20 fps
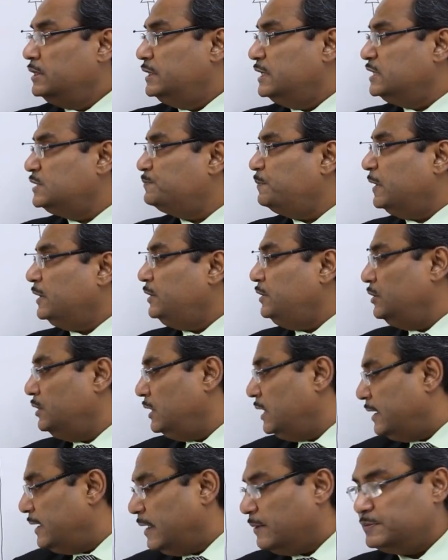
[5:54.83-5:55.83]
this
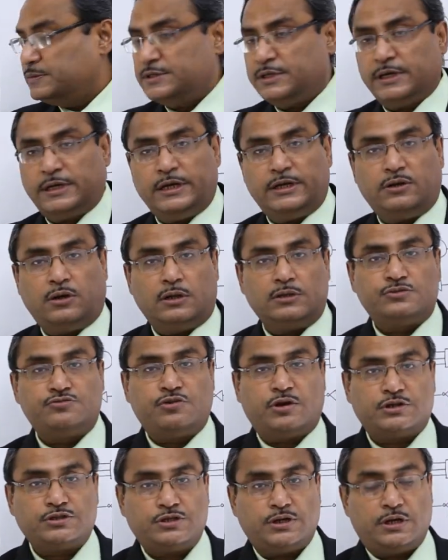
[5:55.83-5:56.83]
particular RAM circuit
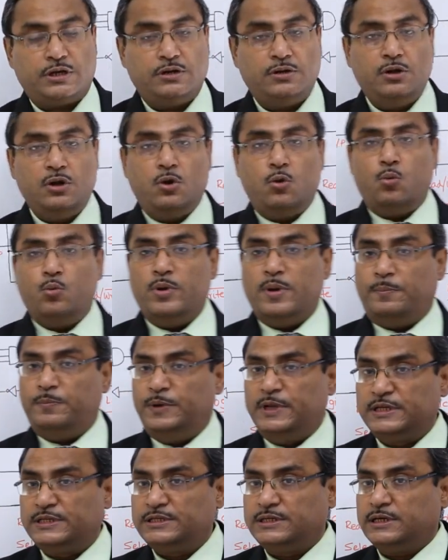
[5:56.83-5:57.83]
construction we
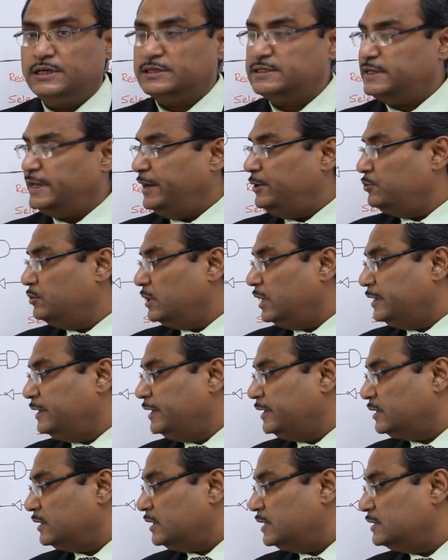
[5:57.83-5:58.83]
have discussed into the
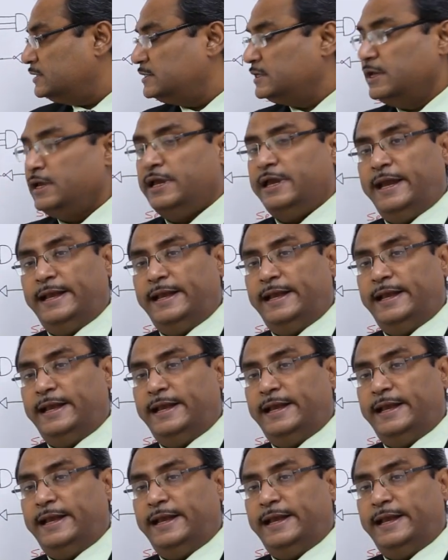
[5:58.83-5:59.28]
details.